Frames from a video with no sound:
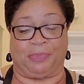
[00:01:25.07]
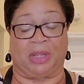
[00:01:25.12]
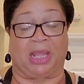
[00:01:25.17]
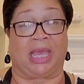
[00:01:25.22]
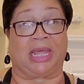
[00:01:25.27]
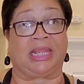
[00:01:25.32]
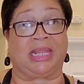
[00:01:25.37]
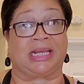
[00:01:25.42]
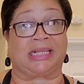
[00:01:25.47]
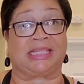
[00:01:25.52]

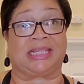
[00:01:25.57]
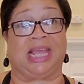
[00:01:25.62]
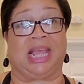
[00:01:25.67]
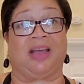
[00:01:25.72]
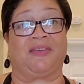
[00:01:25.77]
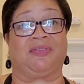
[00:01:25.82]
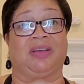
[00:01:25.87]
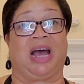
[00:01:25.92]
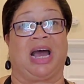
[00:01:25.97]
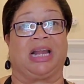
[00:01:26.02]
Okay, the next thing
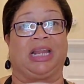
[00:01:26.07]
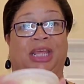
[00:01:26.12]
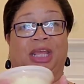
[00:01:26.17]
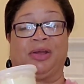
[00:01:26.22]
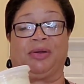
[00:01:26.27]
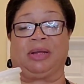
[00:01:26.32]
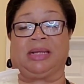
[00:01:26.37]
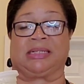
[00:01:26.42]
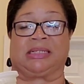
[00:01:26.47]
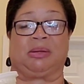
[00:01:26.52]
I've got
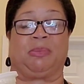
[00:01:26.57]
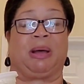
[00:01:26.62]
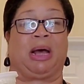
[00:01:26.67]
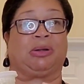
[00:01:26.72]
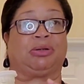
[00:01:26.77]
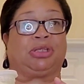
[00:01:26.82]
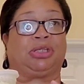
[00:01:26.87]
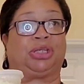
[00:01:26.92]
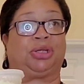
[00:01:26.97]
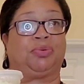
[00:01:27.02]
here is
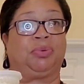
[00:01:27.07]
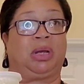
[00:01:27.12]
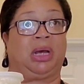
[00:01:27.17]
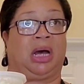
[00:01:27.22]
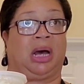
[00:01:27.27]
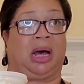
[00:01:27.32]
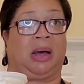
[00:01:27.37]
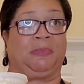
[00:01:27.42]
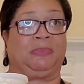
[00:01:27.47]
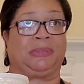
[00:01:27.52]
about 2
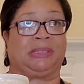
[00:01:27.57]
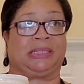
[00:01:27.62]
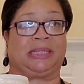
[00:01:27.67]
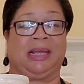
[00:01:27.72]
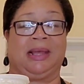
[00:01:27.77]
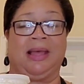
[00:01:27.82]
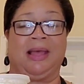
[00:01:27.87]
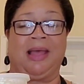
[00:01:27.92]
cups